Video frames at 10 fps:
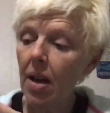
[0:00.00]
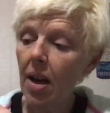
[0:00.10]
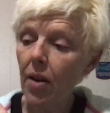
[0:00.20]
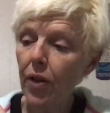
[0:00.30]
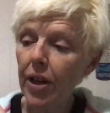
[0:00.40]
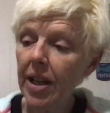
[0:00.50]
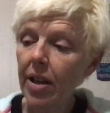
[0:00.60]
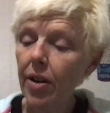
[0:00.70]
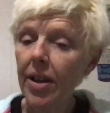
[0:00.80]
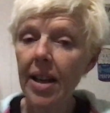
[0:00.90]
Over
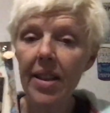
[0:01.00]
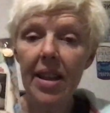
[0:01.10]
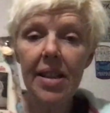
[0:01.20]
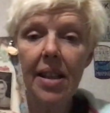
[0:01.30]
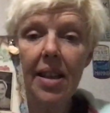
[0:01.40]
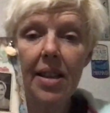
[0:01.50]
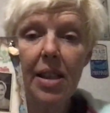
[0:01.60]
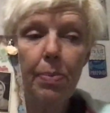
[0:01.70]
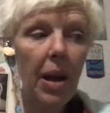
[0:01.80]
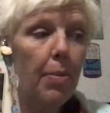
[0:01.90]
here, this is
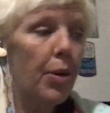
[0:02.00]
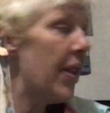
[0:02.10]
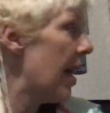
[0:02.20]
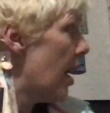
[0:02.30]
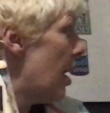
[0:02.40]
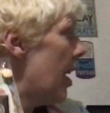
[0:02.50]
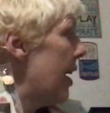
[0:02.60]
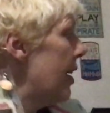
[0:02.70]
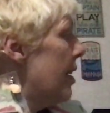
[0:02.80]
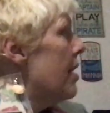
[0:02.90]
paper that
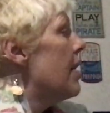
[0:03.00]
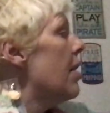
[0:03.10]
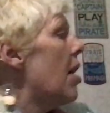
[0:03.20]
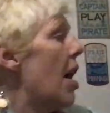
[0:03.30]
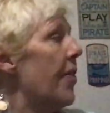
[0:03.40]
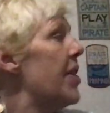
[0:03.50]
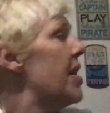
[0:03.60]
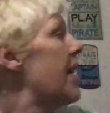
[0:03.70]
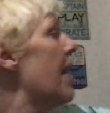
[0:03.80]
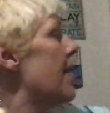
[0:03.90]
I coffee
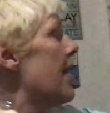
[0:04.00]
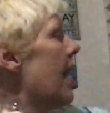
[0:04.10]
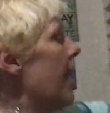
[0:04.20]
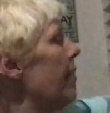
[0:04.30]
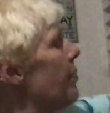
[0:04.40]
stained today.